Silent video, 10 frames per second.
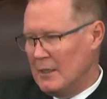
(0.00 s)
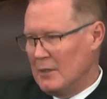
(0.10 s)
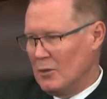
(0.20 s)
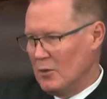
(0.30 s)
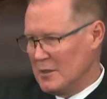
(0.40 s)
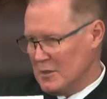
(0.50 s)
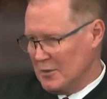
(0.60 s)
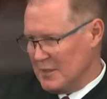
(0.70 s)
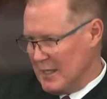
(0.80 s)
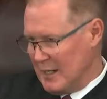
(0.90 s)
The court has
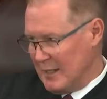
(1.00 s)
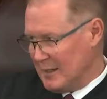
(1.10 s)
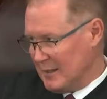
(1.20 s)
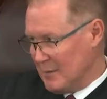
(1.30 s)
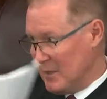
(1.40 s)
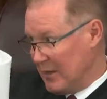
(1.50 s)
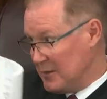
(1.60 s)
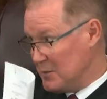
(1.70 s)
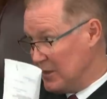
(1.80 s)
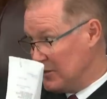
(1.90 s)
looked at it. I think the matter
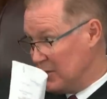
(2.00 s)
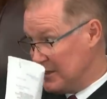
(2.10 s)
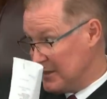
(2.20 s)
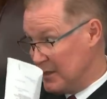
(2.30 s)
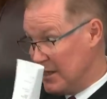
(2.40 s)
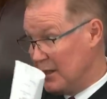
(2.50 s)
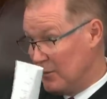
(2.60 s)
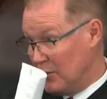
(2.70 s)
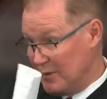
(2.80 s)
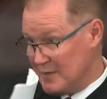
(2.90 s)
has been addressed a
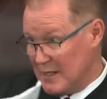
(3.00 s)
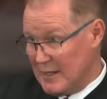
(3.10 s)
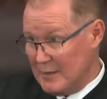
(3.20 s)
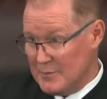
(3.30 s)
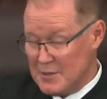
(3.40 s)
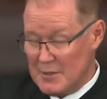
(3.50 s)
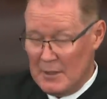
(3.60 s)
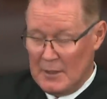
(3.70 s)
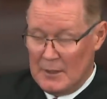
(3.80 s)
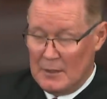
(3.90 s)
number of times.
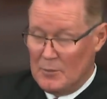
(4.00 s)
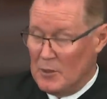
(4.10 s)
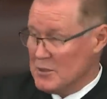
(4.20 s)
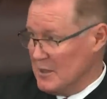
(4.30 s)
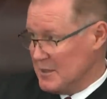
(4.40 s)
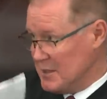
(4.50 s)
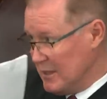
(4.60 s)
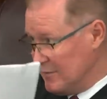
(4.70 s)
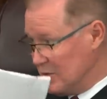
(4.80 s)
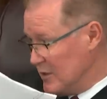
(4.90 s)
The motion
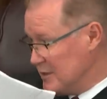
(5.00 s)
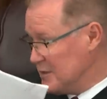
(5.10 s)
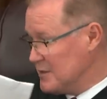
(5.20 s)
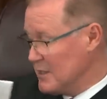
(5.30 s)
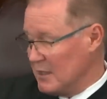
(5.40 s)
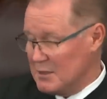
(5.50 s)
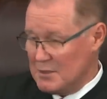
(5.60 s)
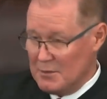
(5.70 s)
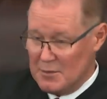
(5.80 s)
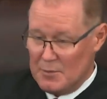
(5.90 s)
itself addresses the
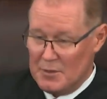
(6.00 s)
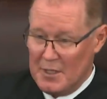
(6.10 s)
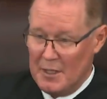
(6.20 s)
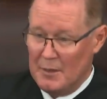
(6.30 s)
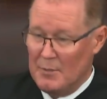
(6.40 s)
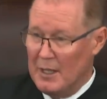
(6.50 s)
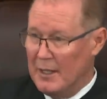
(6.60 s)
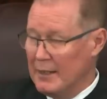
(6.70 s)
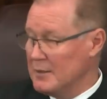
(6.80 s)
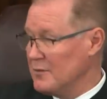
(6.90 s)
issues presented
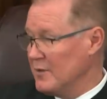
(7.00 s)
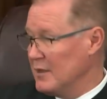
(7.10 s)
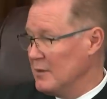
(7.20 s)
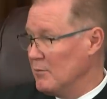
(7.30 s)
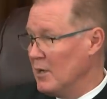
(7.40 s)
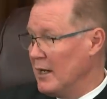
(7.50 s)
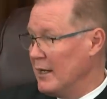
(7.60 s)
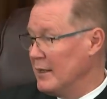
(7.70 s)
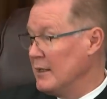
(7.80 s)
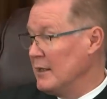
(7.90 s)
by defendant
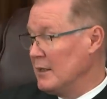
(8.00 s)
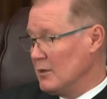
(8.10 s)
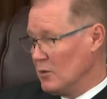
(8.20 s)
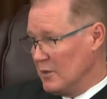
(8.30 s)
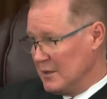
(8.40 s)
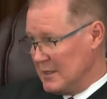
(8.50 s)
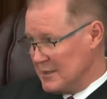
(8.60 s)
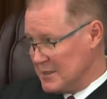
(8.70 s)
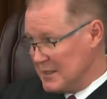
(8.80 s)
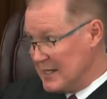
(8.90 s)
Bryan. The court
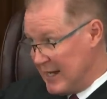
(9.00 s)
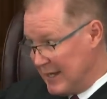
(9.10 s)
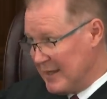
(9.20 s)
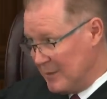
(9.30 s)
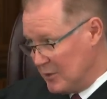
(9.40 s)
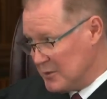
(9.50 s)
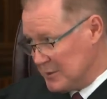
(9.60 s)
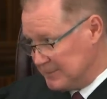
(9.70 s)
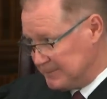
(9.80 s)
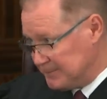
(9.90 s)
intends to deny that motion.